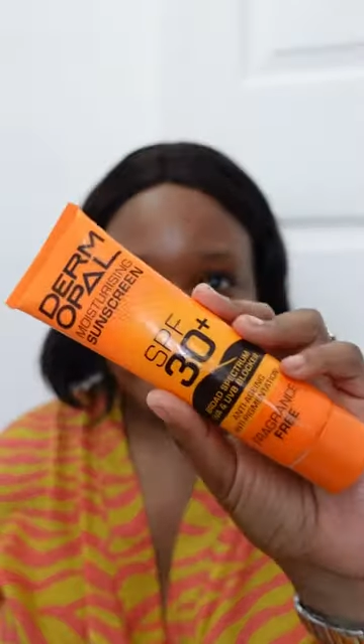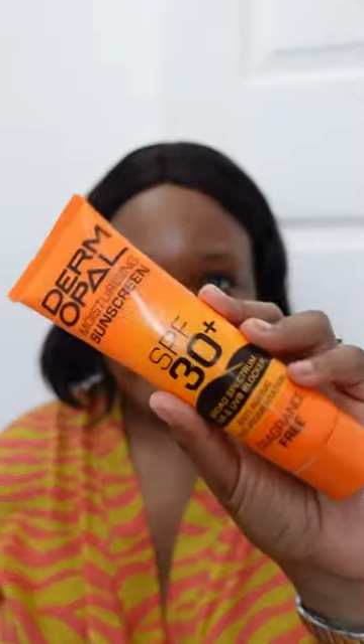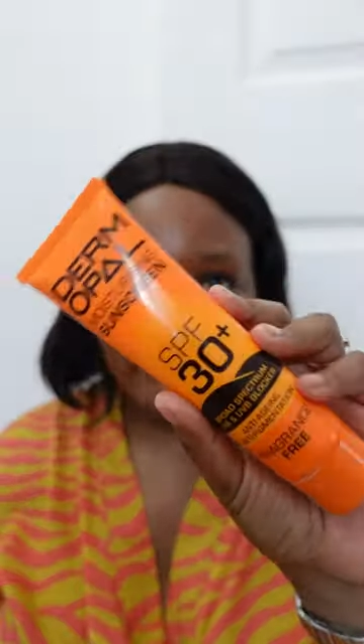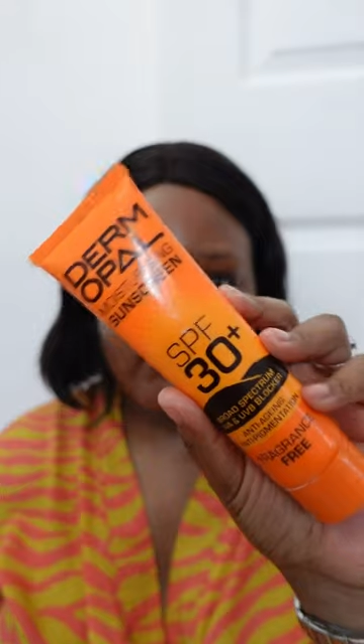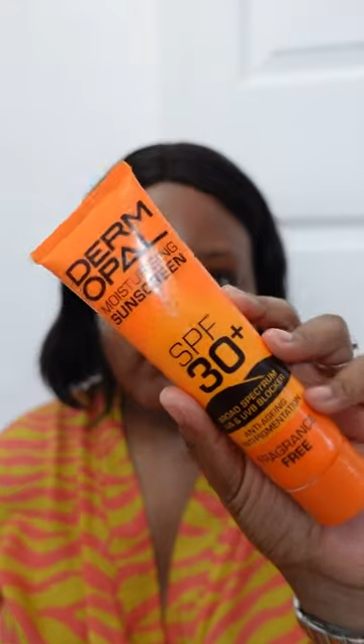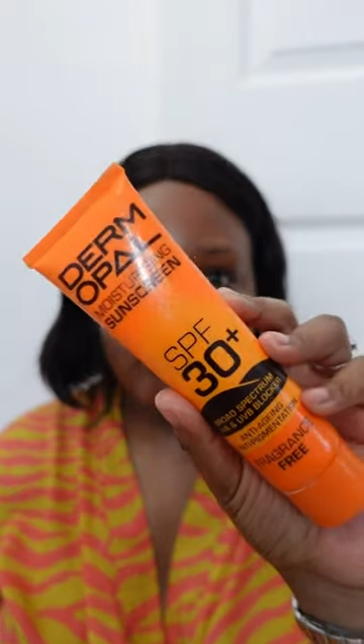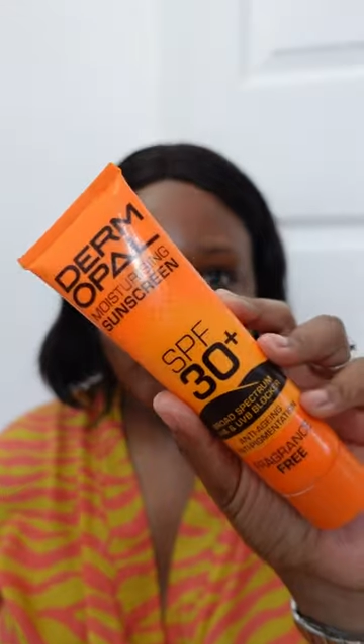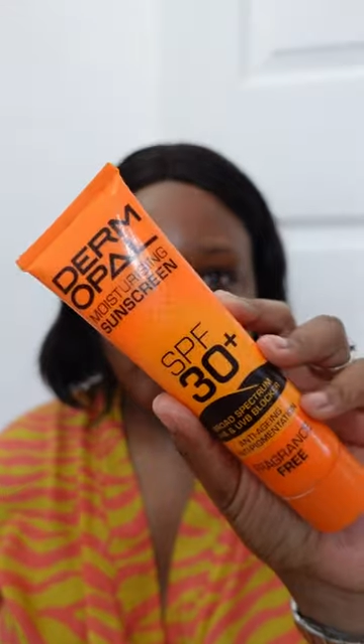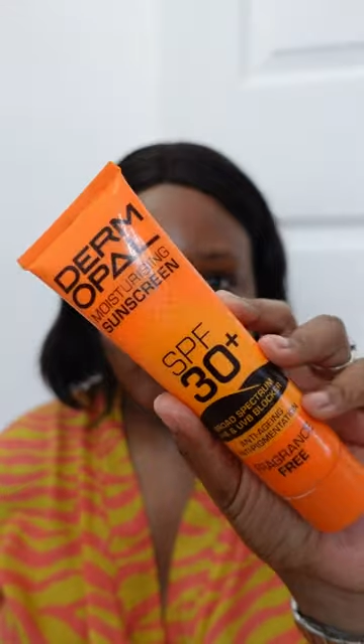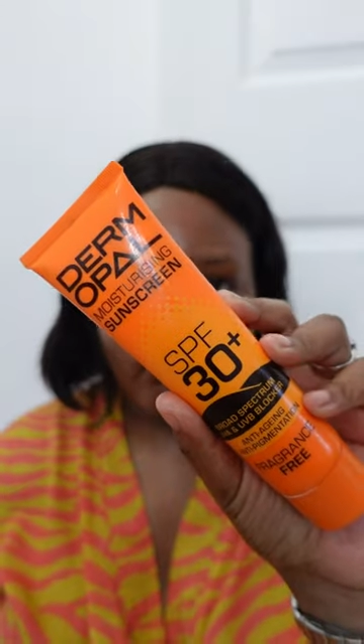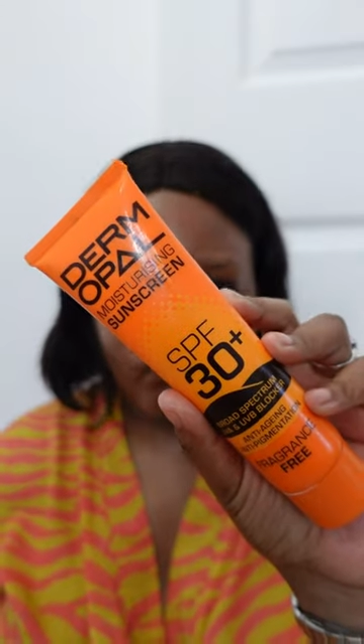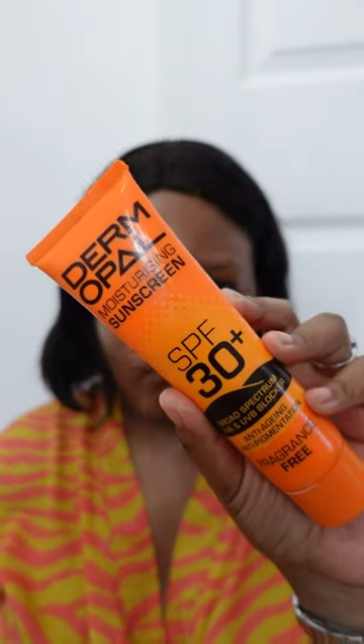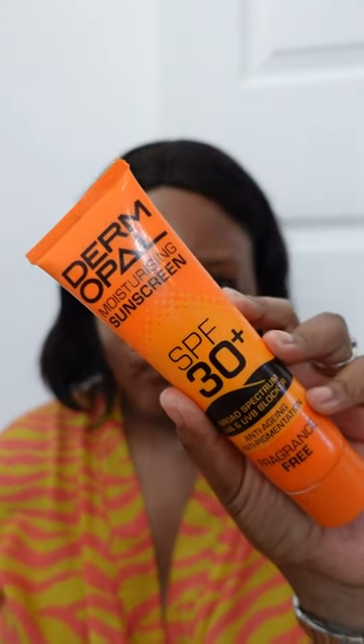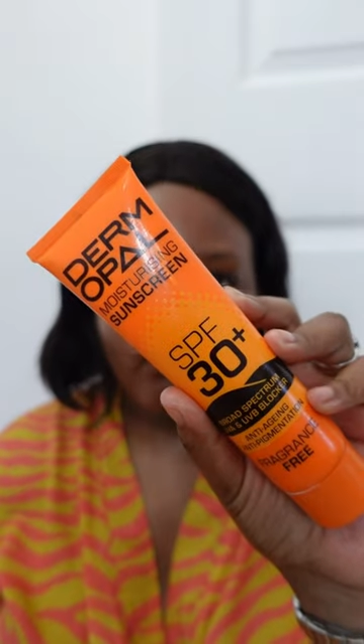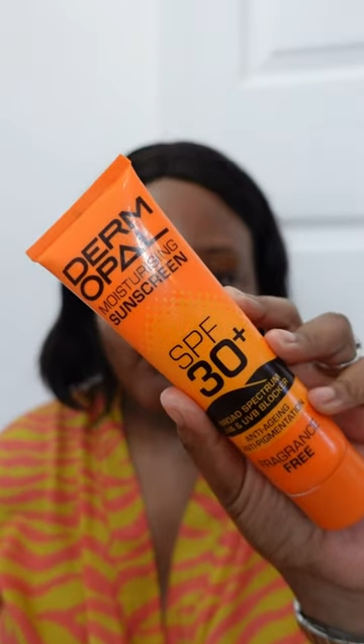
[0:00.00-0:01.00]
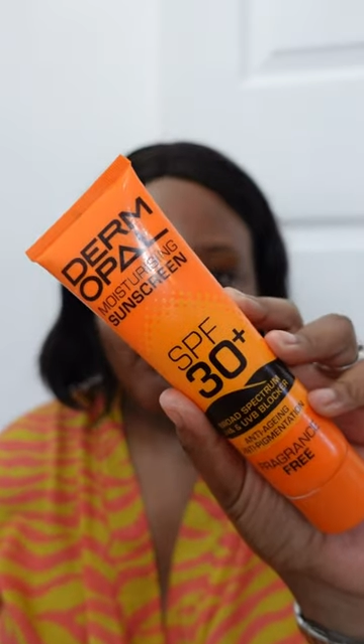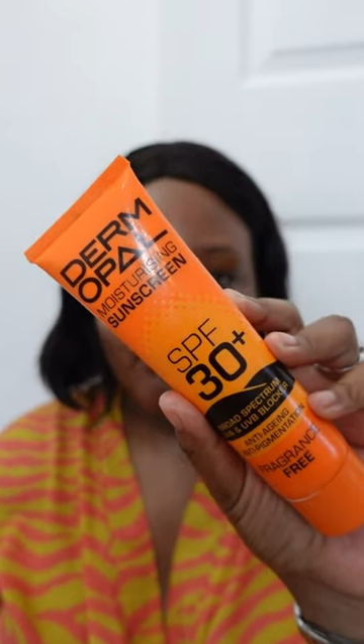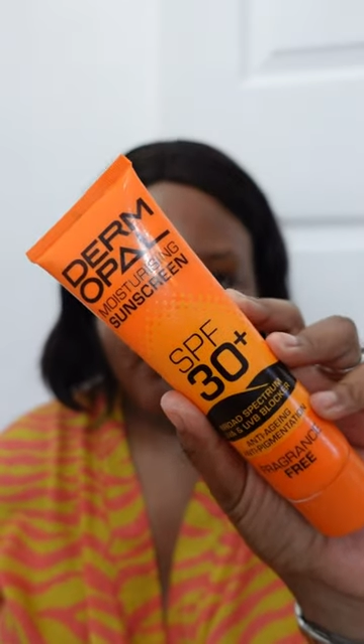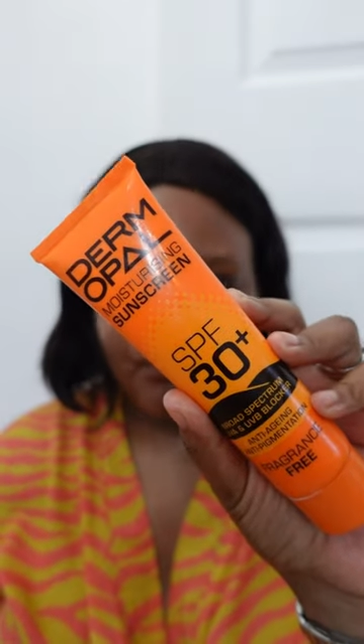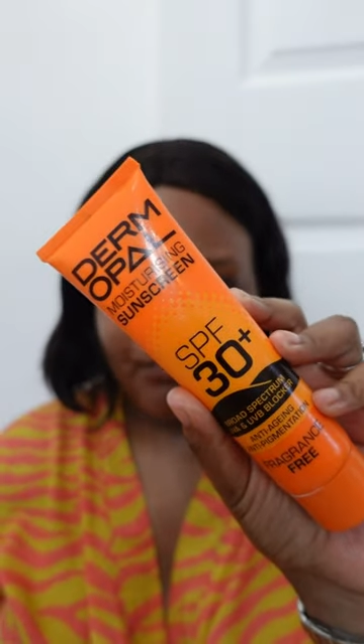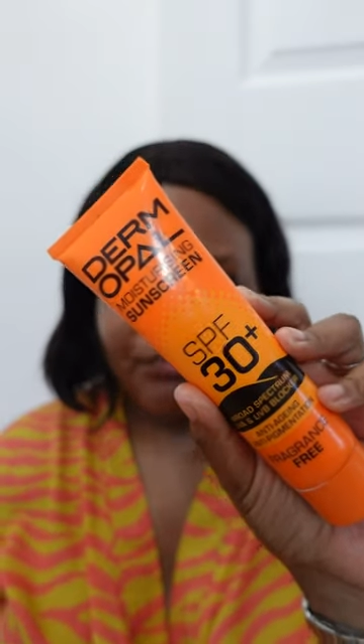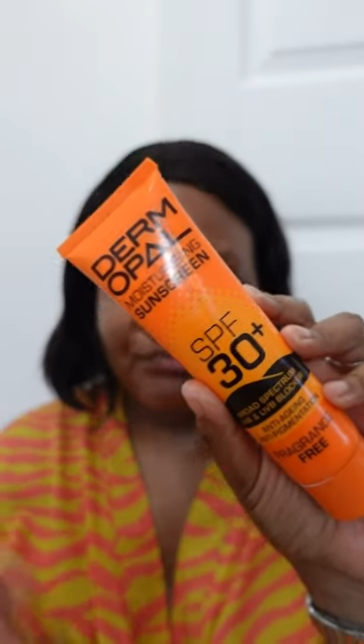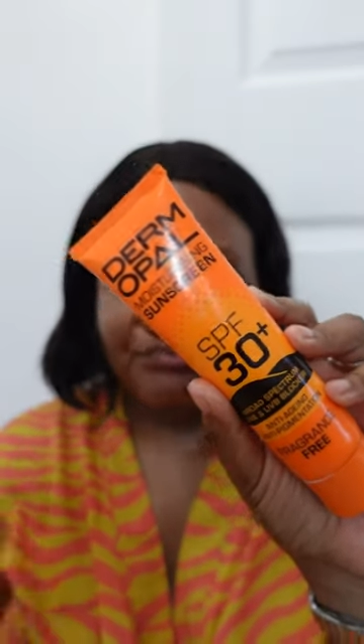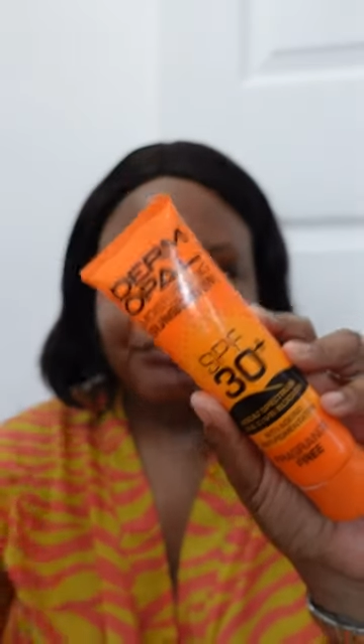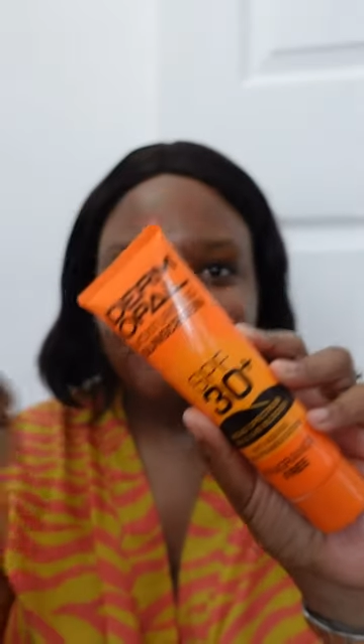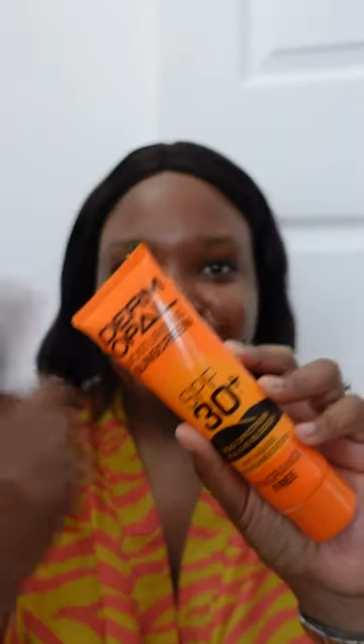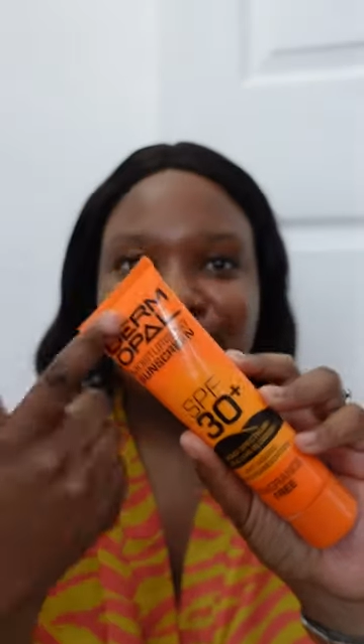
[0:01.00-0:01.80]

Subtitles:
blends into my skin